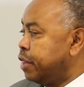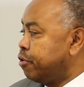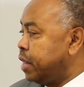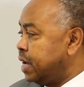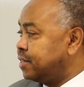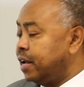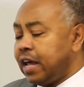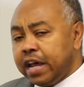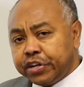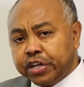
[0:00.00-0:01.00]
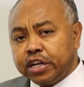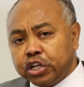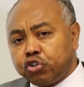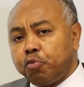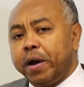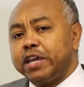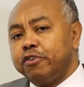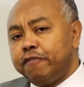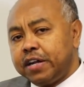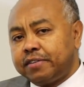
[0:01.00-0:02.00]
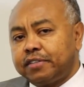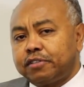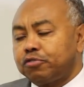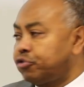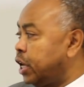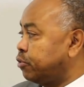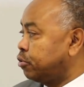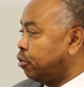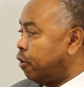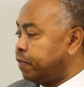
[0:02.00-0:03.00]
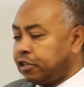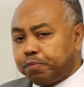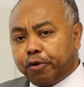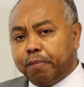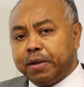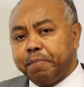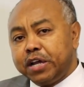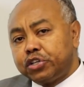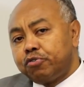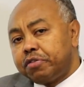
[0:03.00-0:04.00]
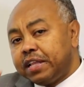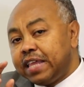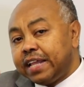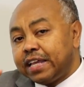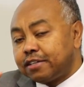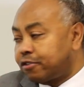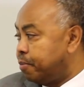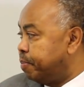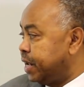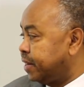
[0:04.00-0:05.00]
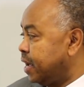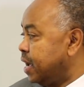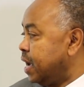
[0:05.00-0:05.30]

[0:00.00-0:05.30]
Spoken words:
So there is an urgent issue by universities to try to solve this problem, make sure the data is complete.